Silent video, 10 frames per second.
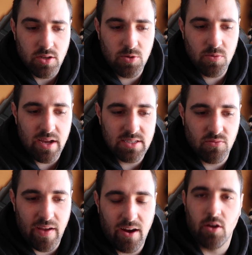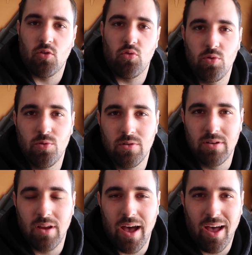Super Subaru has a very
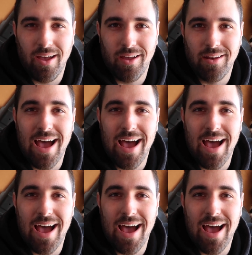crude uh,